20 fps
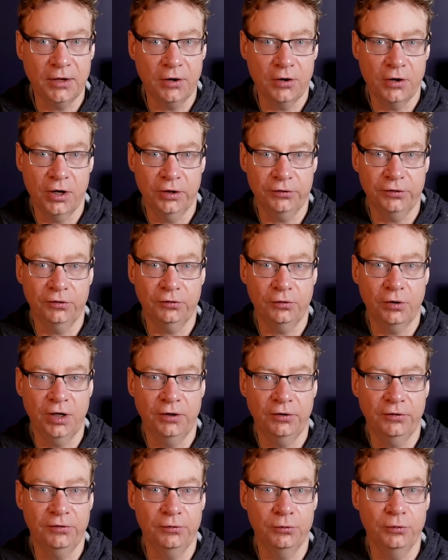hard to try
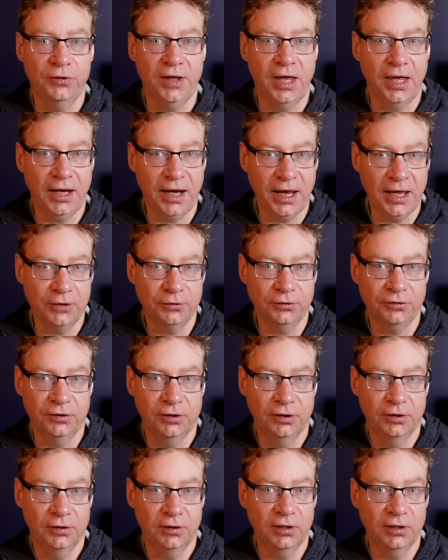to sort that out,